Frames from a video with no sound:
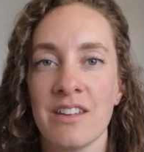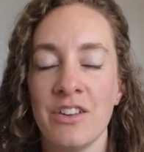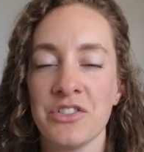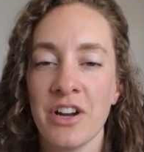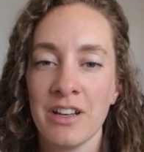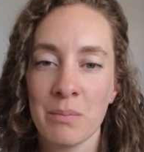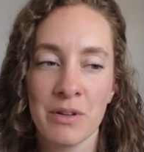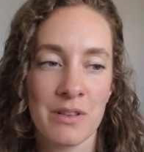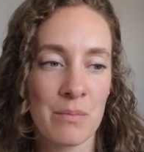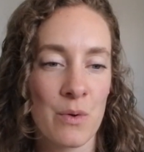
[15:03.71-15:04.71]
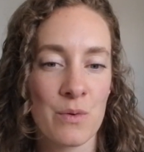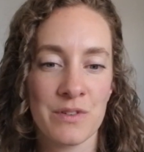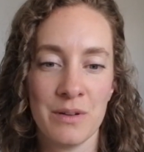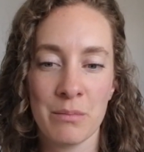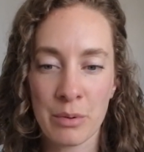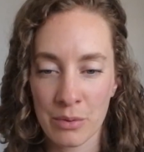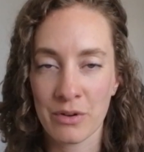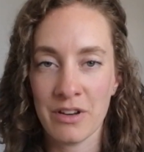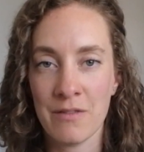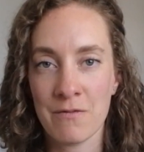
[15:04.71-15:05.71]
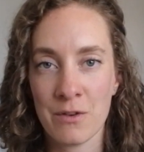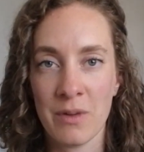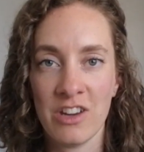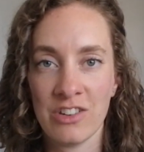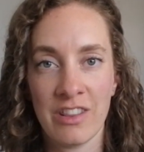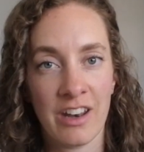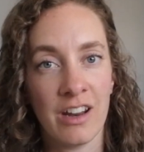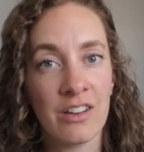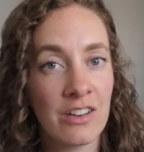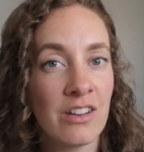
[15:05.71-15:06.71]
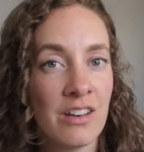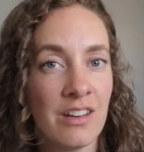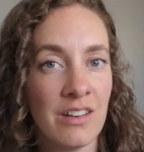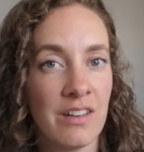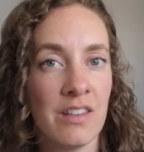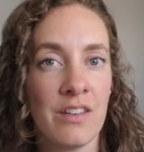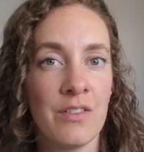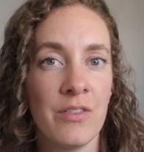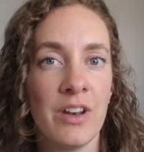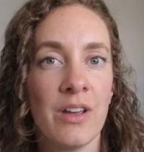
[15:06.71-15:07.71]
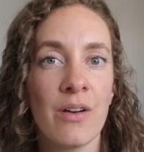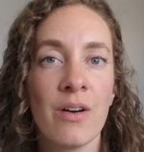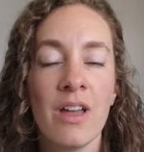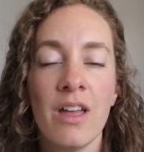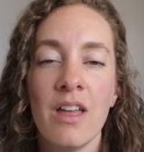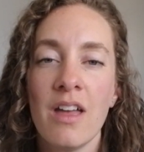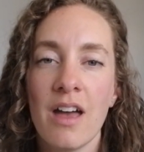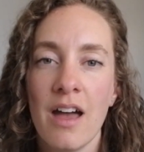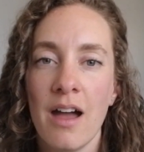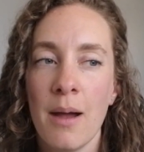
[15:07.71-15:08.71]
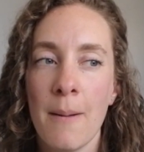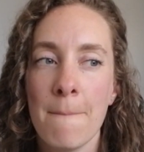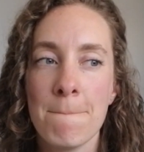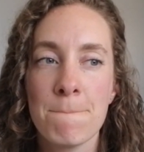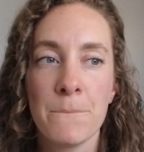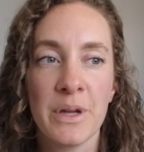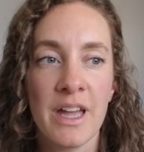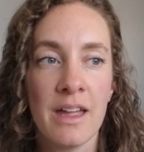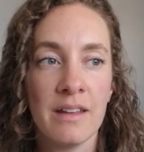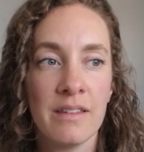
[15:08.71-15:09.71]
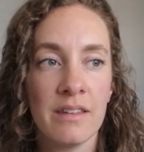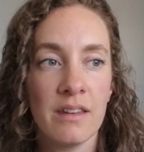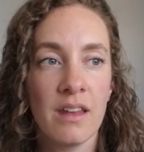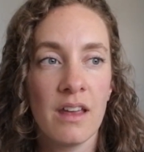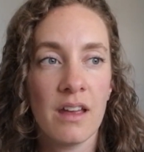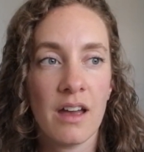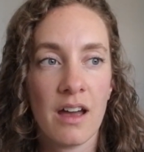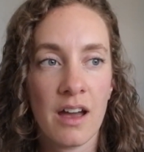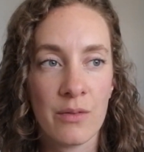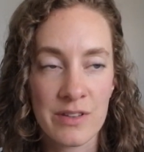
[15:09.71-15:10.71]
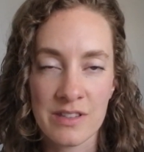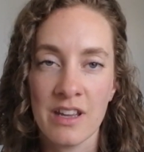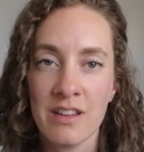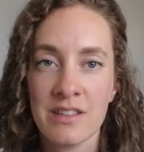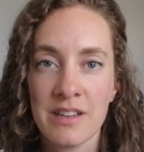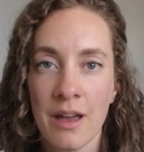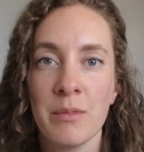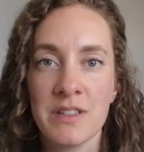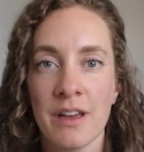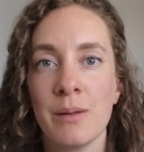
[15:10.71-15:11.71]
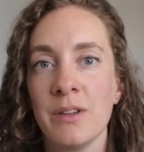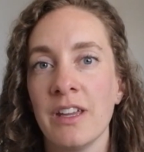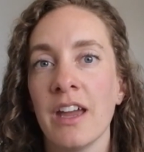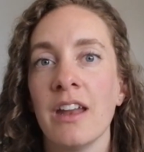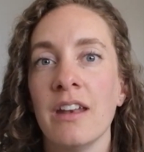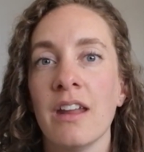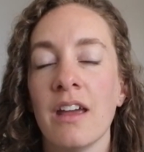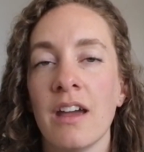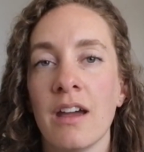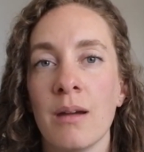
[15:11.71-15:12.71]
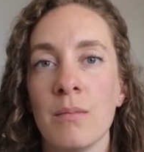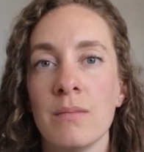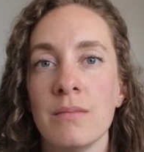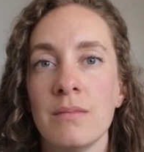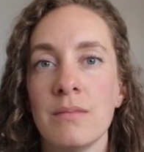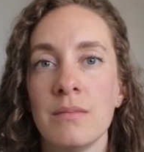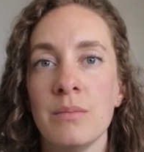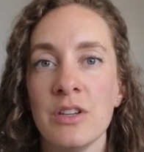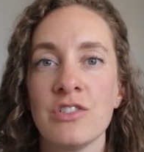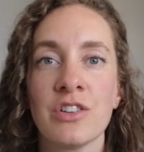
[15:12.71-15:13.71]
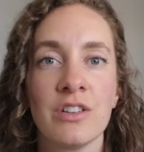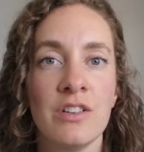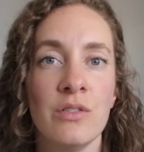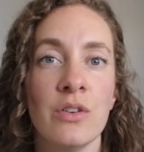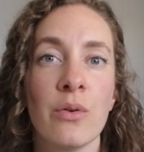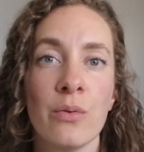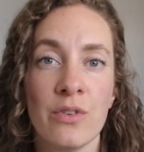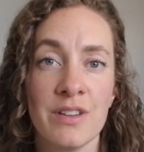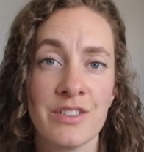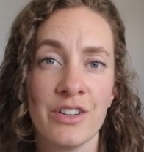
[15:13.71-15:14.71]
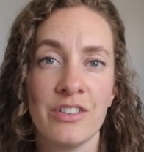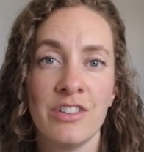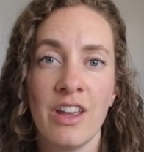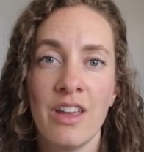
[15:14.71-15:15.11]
I tried to put the most important information that I could into this video, um, but I will say this time and time again, um, be sure to do your own research.